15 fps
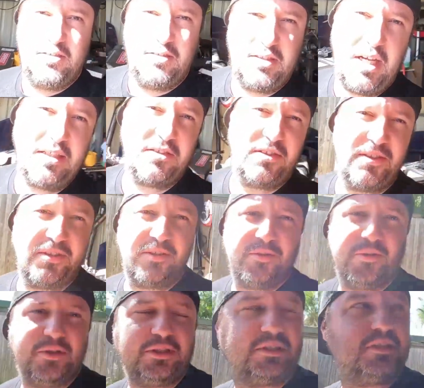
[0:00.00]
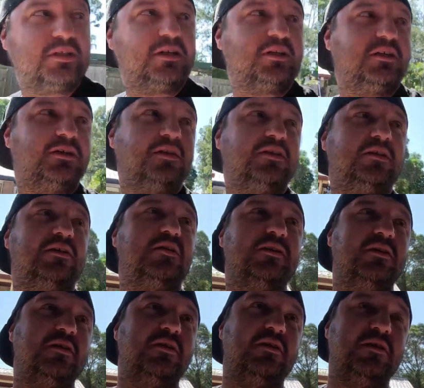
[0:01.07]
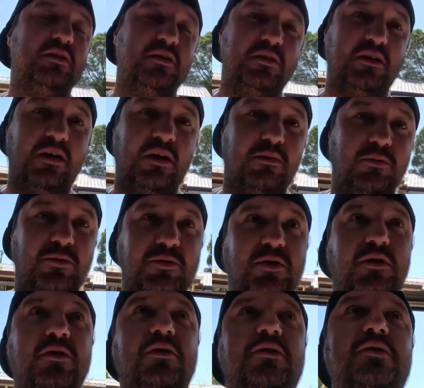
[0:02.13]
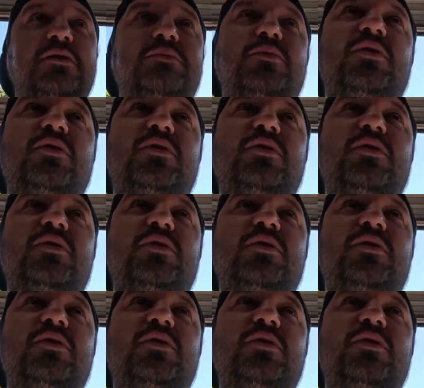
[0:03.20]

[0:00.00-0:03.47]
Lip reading: Dazza on the hoist, also known as